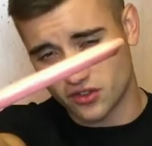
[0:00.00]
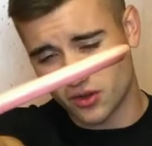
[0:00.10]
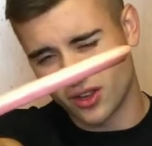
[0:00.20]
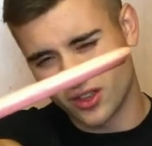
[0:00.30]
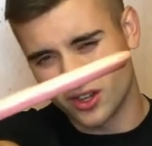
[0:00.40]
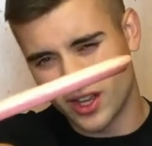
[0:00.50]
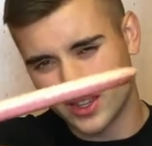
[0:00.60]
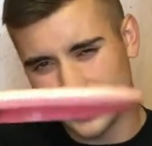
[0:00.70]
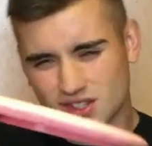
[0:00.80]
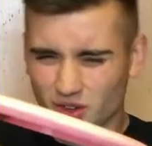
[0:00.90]
you throwing a little
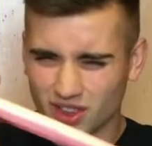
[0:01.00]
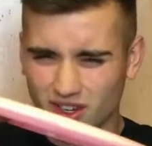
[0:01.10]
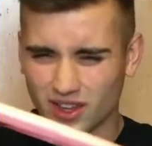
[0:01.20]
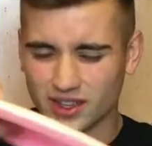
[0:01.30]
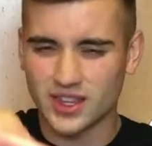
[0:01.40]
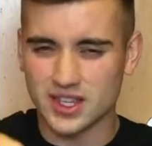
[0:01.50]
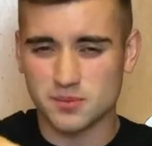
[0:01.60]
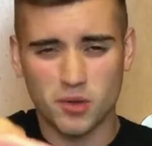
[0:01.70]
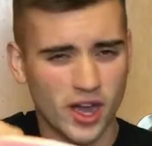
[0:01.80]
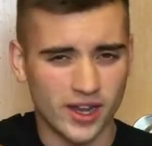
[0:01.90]
like this or a little like this.
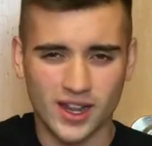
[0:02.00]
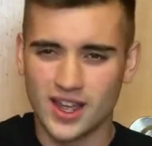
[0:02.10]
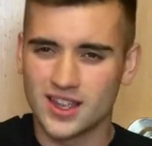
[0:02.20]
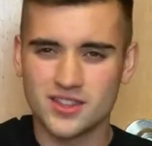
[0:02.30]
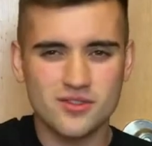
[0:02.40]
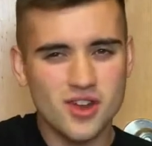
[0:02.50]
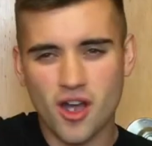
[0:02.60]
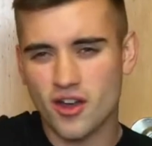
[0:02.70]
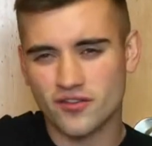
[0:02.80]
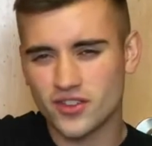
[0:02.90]
But you
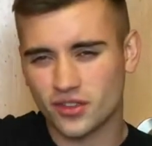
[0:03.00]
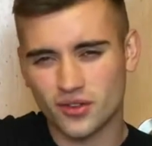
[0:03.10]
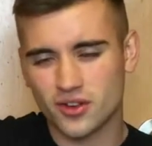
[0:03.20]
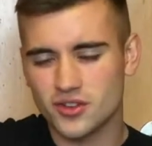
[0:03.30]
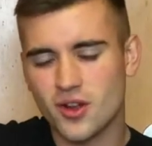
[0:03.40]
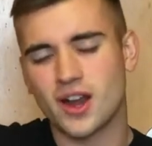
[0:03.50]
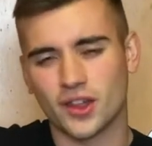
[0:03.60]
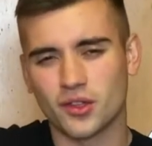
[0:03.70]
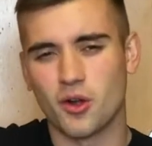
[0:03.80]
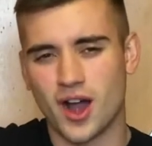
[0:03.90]
know, if you throw, you know how
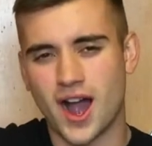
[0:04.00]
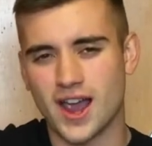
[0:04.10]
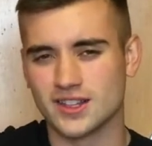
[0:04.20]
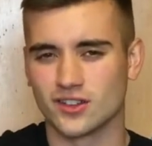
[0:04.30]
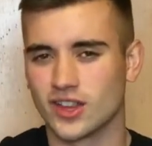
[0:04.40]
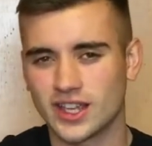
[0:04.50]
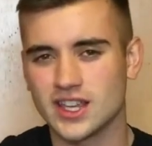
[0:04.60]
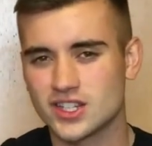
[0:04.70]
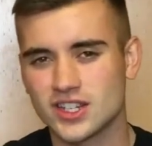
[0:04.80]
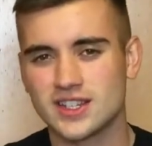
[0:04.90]
to throw a hyzer. Like,
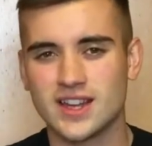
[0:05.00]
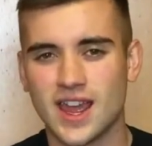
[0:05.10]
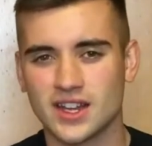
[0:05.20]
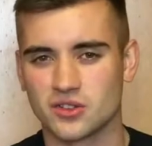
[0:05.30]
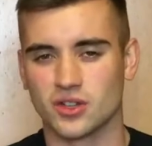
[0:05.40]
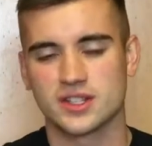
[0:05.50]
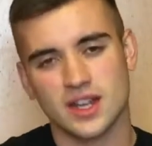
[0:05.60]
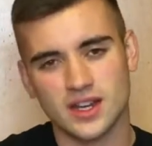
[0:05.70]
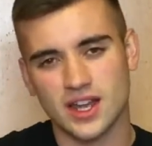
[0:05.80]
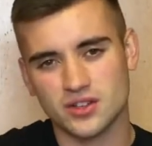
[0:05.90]
it's just natural. It's
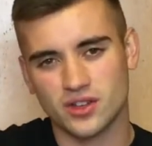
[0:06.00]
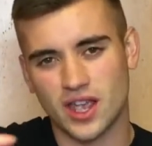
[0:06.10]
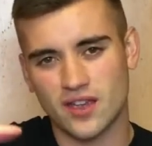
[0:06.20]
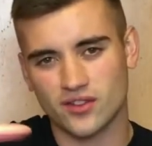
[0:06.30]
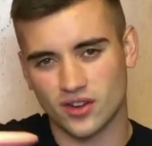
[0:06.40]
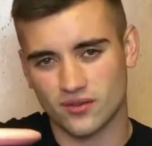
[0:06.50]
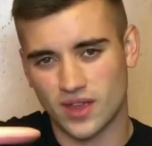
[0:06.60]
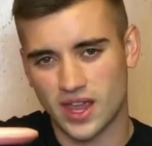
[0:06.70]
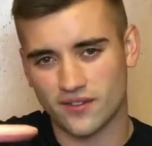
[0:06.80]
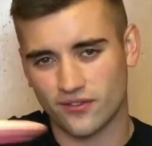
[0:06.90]
not natural to have your
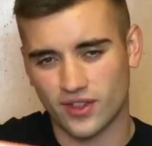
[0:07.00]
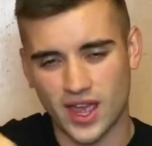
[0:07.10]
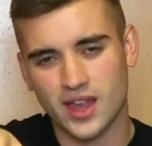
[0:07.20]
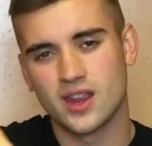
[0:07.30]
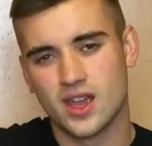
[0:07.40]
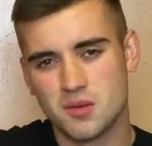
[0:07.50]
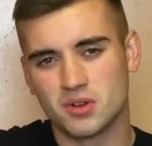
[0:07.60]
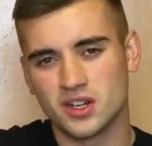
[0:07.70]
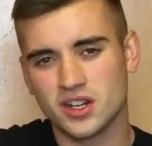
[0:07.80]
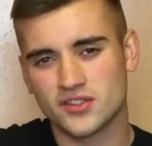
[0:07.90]
hand flat,
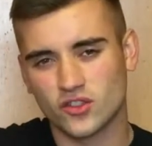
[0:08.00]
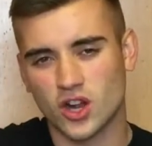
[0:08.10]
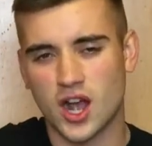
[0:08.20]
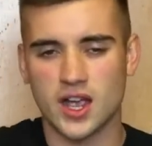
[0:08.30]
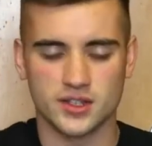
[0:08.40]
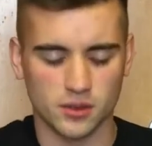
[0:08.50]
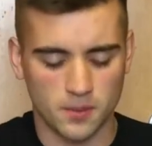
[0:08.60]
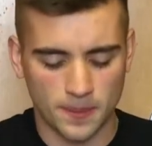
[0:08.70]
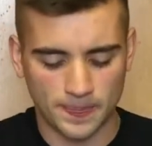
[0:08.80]
but it is for a hyzer.